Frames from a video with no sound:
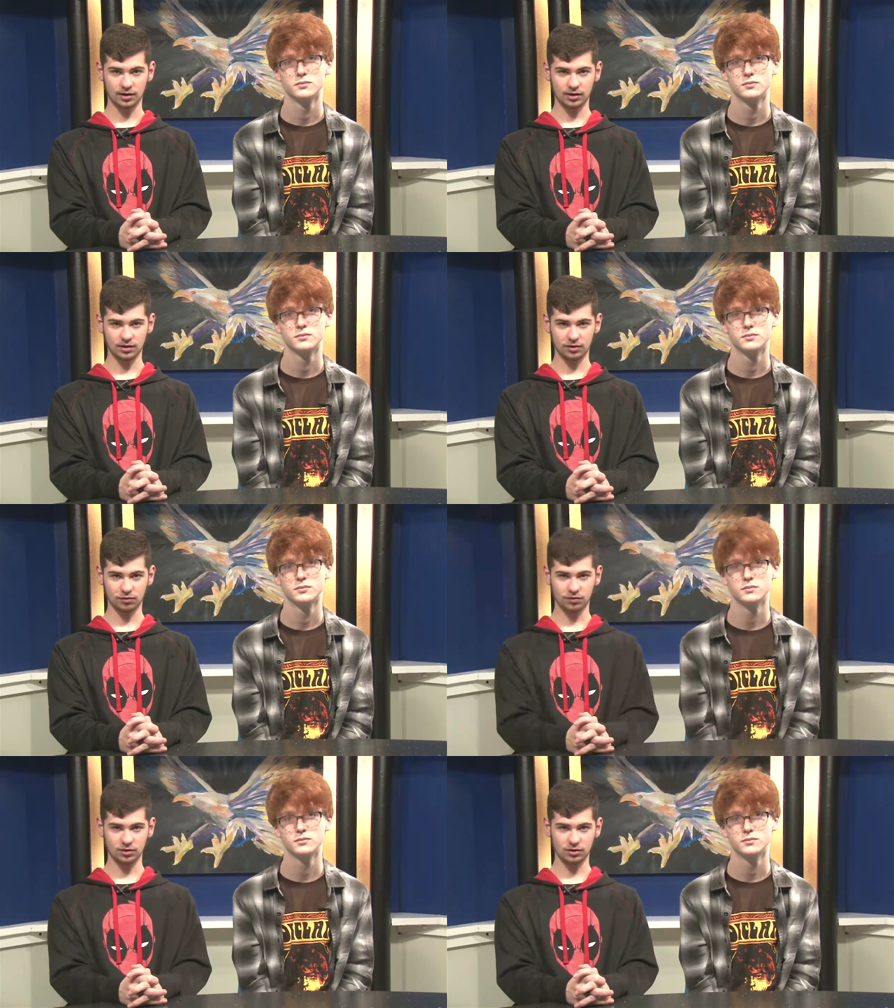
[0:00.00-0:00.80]
Speaker 1: If
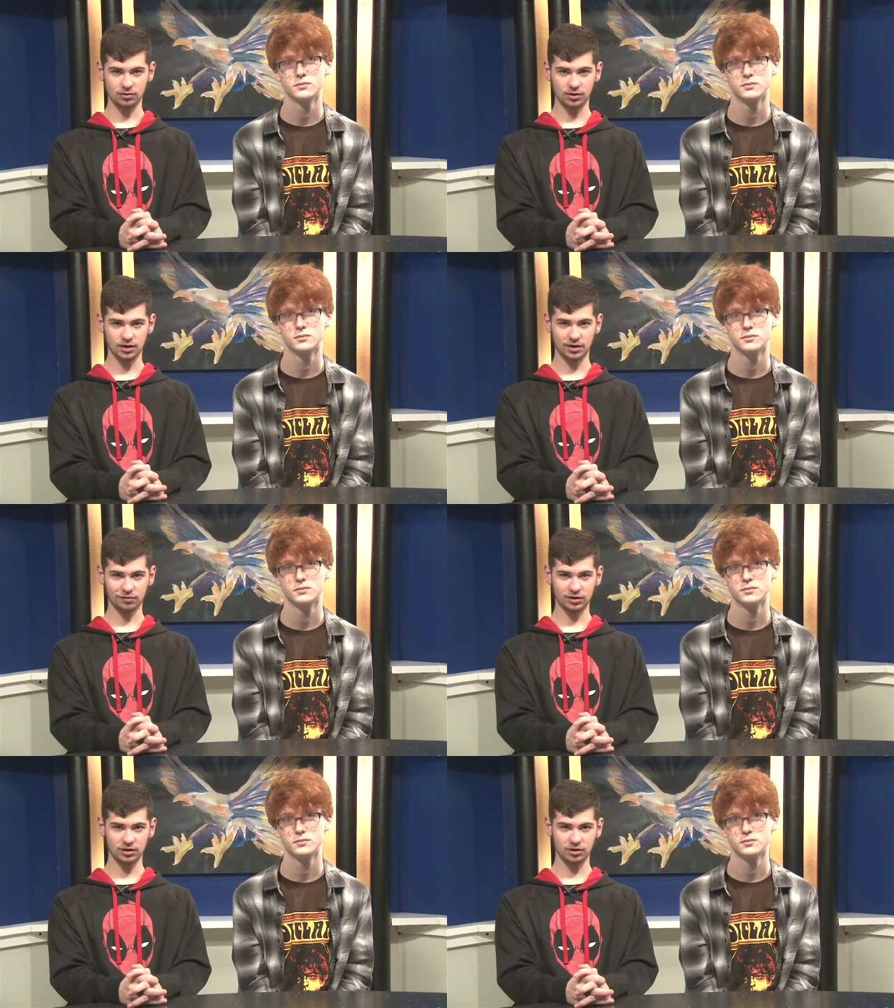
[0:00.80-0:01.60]
you have
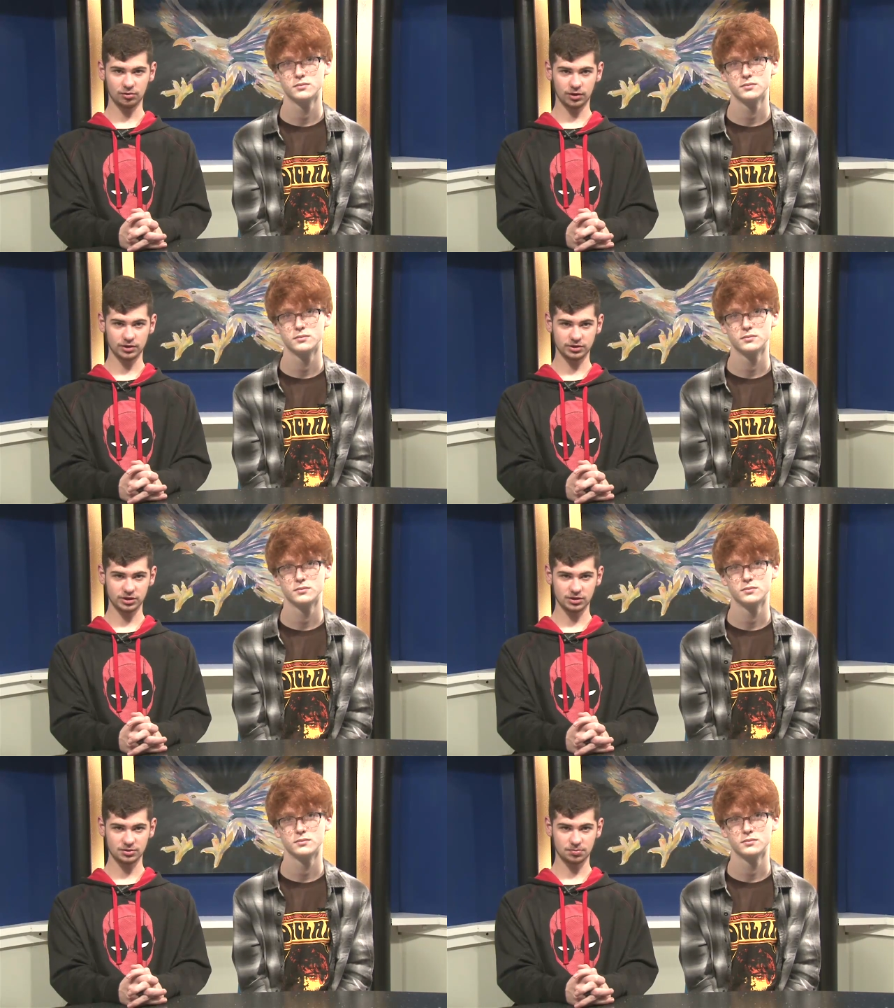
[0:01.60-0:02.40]
any
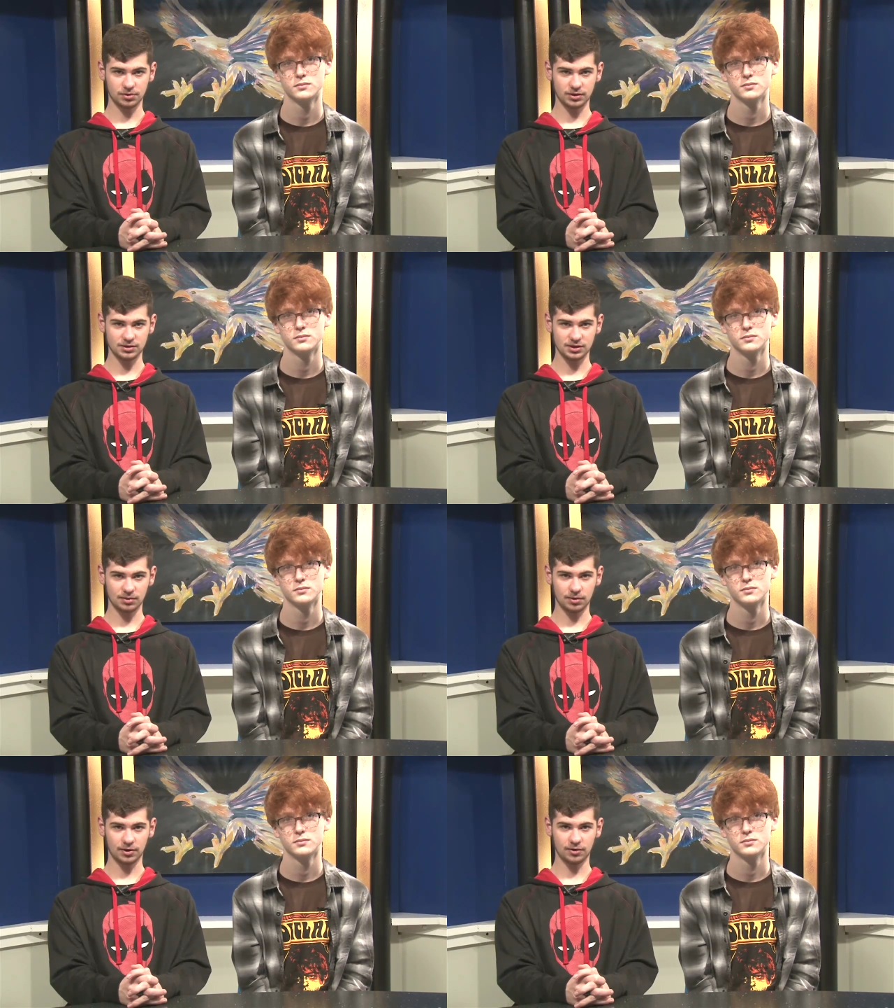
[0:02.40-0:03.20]
questions, please
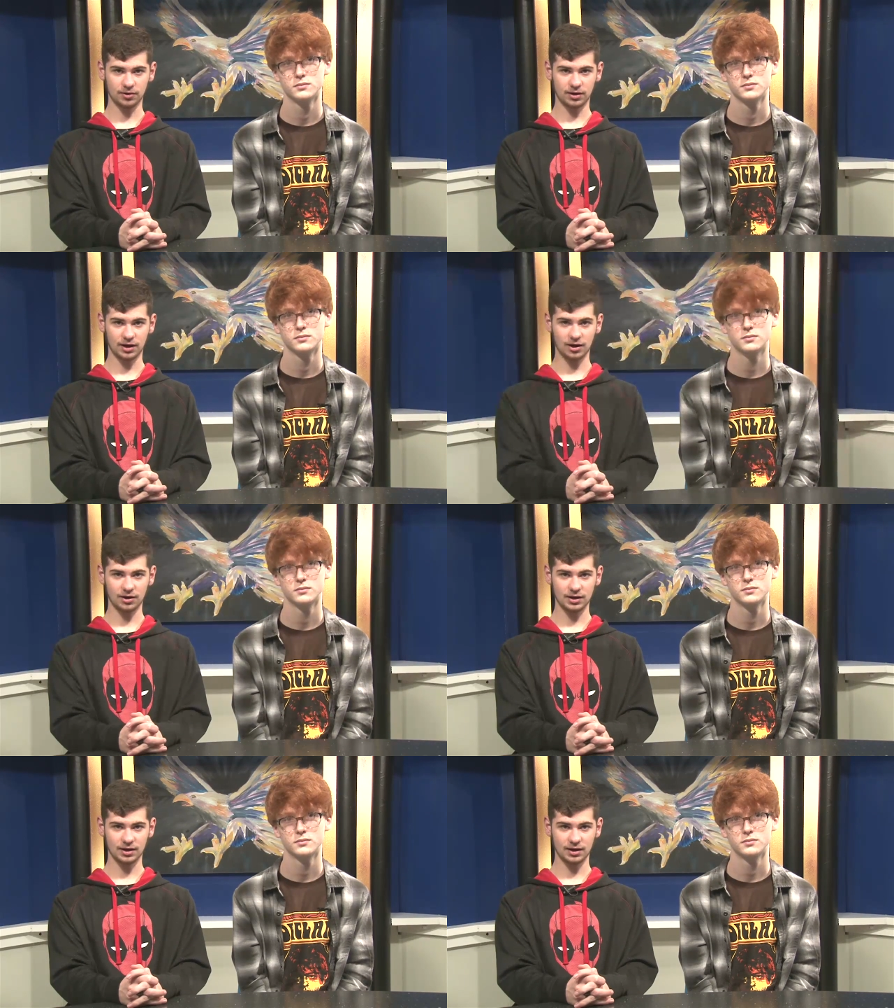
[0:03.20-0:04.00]
email Carrie
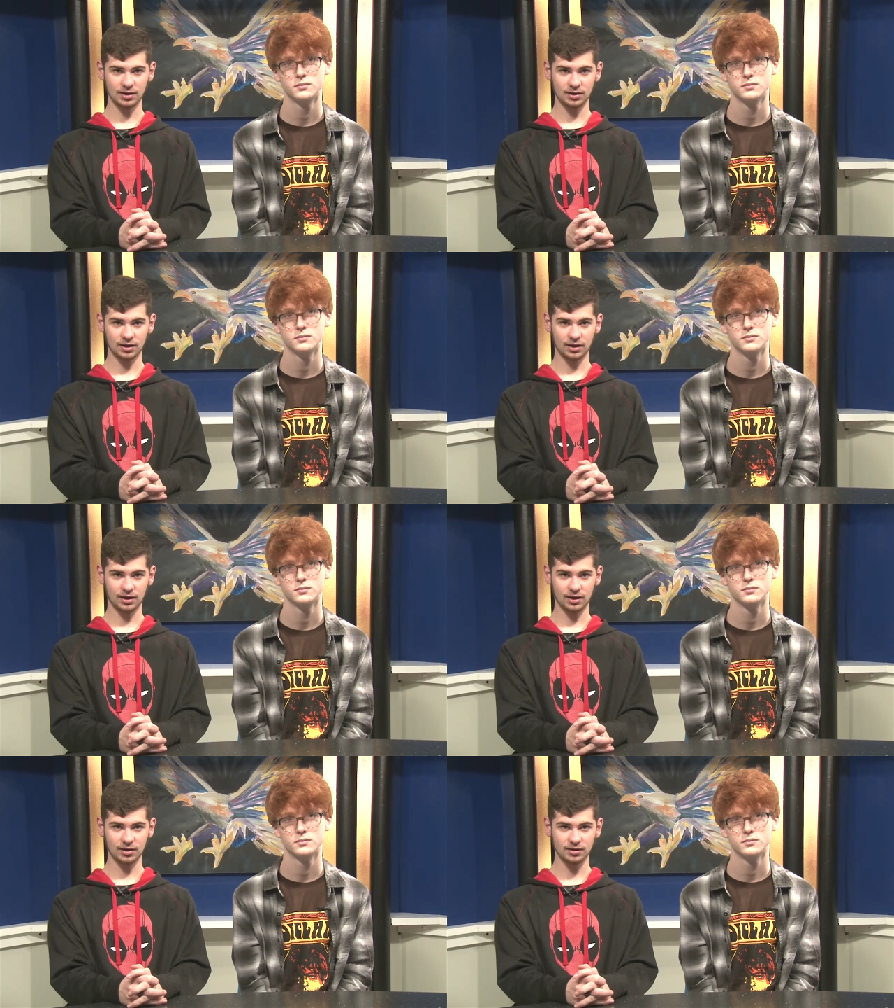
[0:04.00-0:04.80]
Hayden
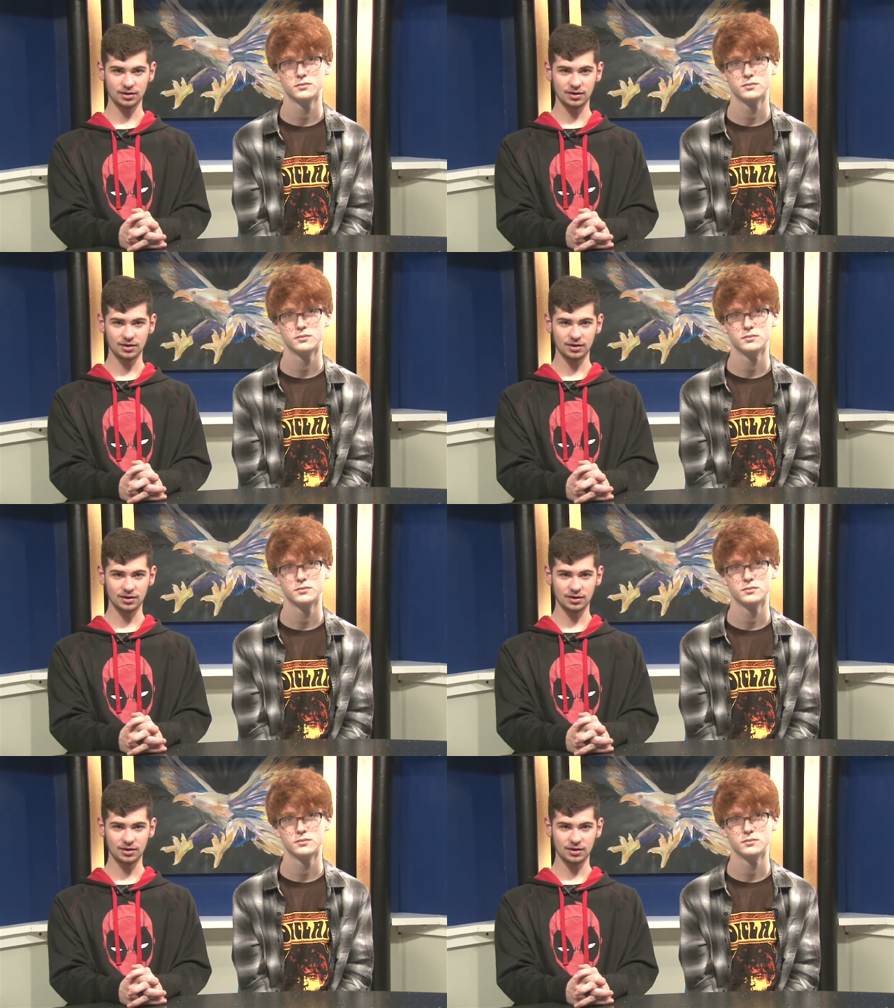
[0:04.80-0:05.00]
at